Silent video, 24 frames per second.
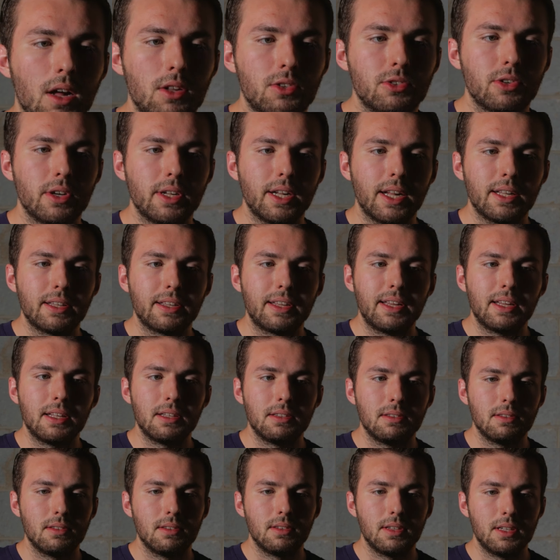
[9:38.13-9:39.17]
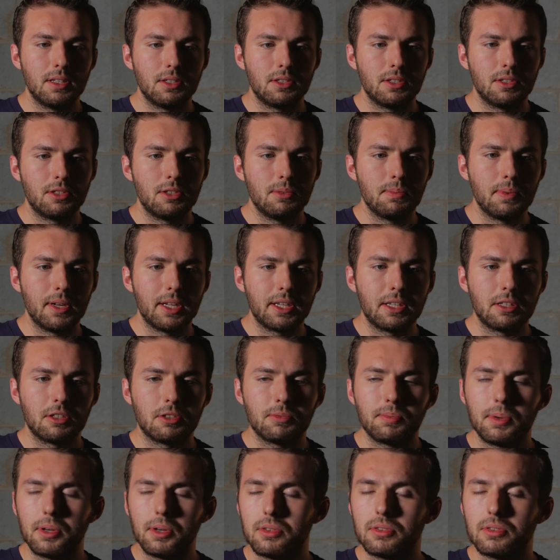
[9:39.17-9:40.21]
I'll try not to get into too many
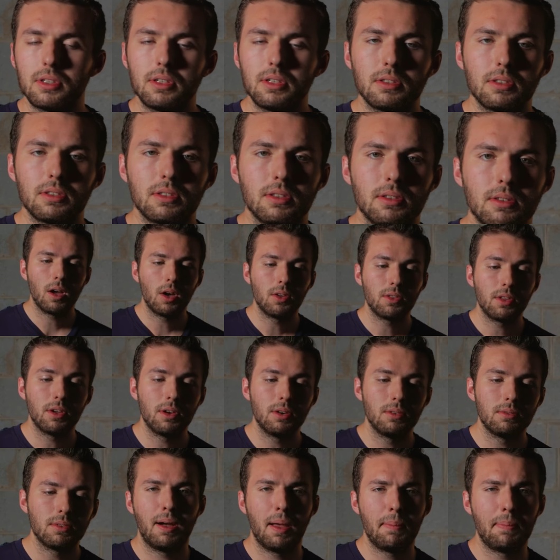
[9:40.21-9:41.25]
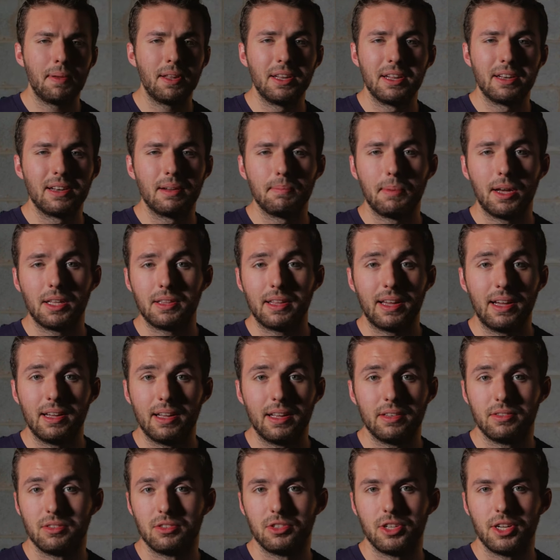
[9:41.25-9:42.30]
conspiracies, although my opinion about that
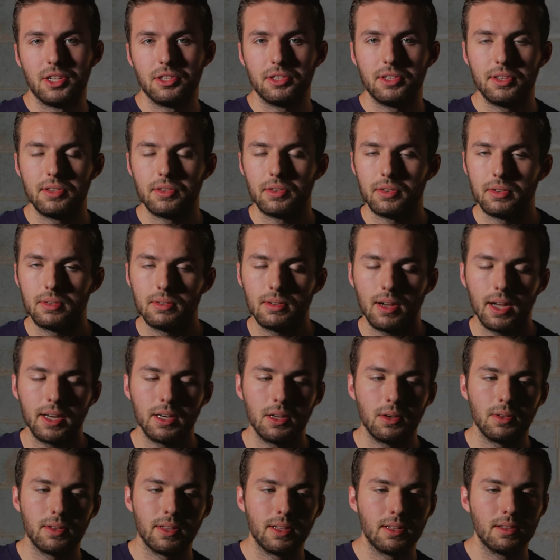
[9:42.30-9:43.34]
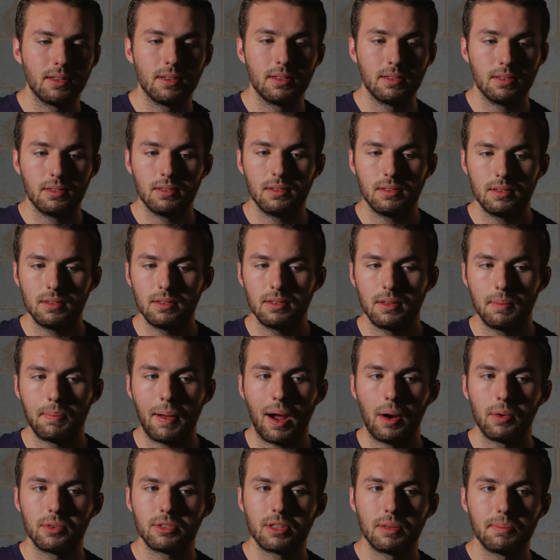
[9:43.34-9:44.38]
hasn't changed either. I know that the
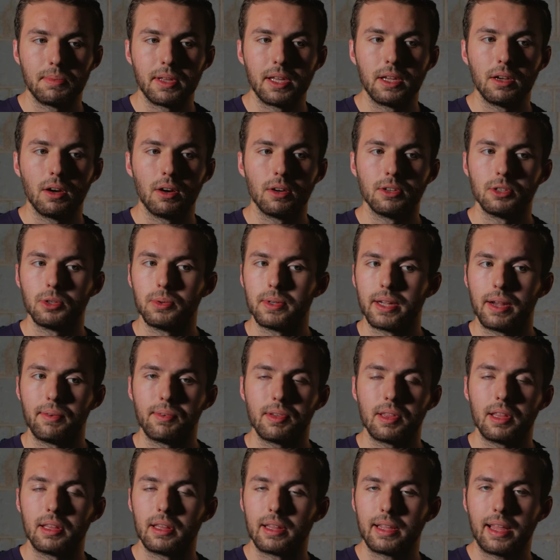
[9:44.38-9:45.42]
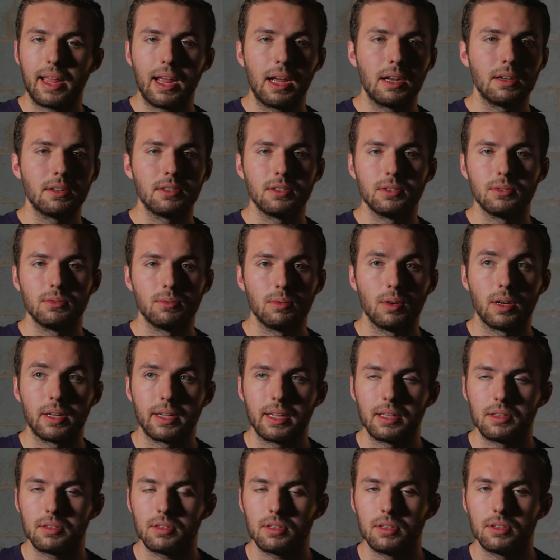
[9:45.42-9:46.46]
powers that be are doing everything they can to run
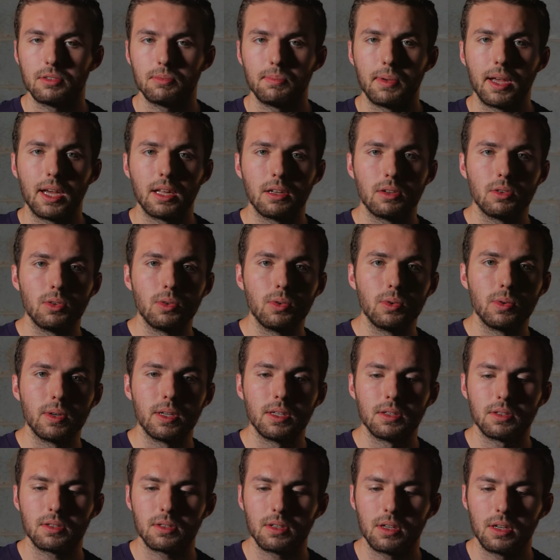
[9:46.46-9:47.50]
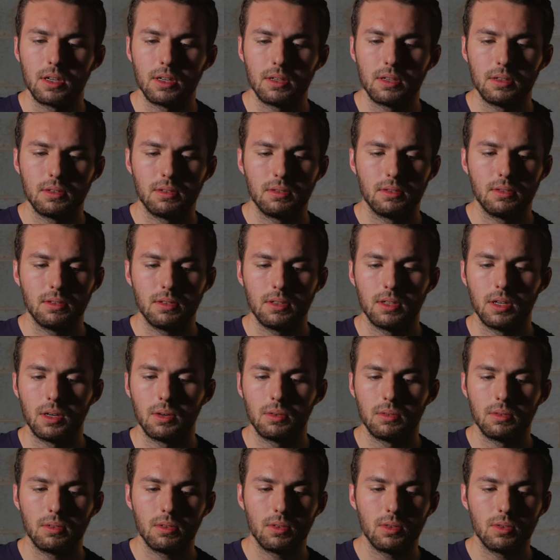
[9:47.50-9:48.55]
against this man who is
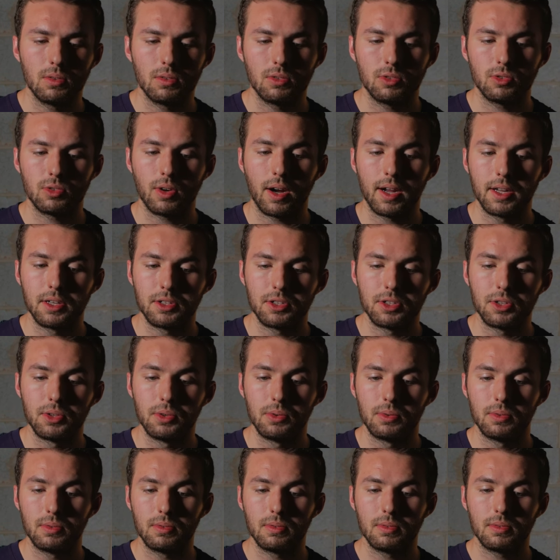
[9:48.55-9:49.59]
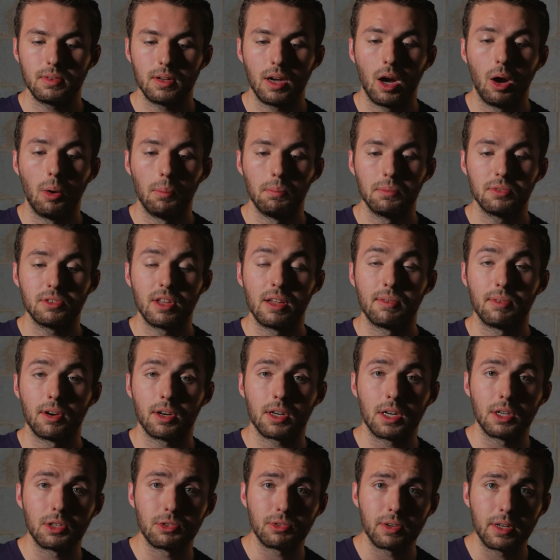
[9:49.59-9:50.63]
trying to help save our
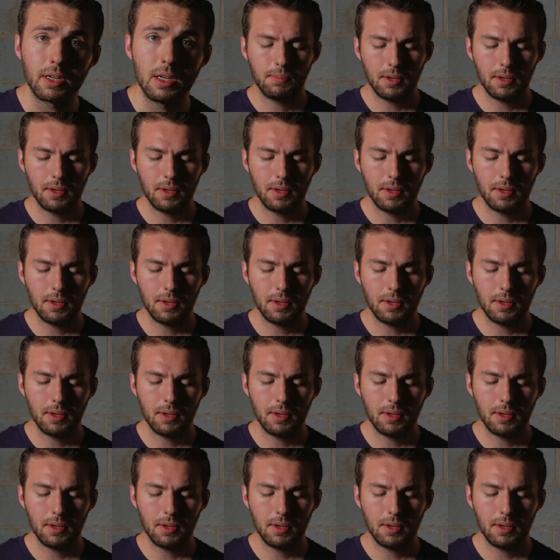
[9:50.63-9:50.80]
country.